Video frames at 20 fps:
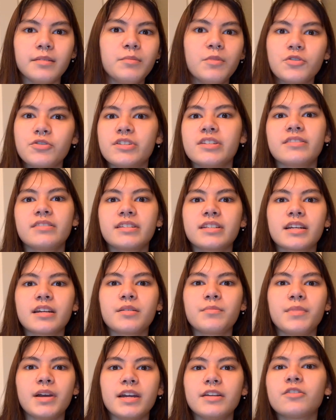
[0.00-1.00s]
most of the
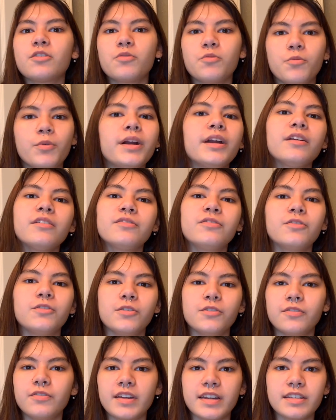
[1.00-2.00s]
time I don't wear
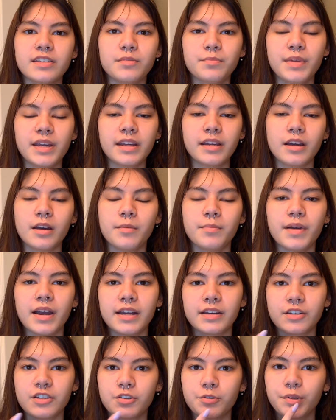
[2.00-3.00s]
full face of makeup.
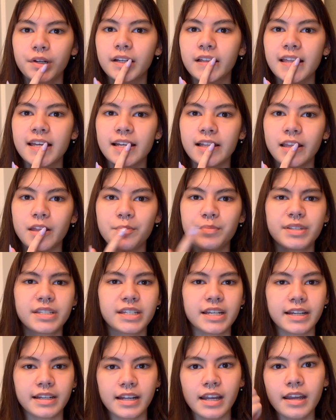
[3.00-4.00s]
I just wear like
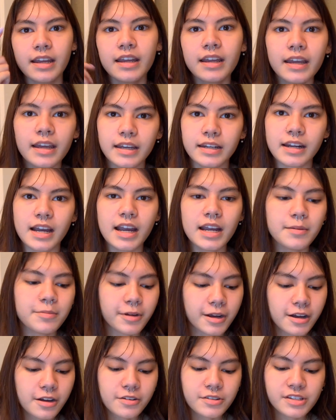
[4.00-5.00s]
lipstick and
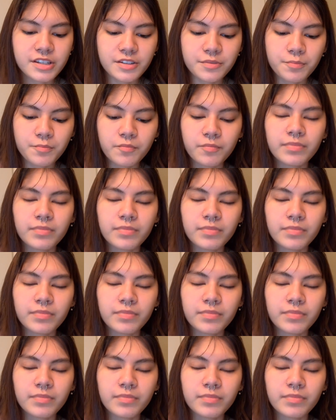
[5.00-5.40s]
eyebrows.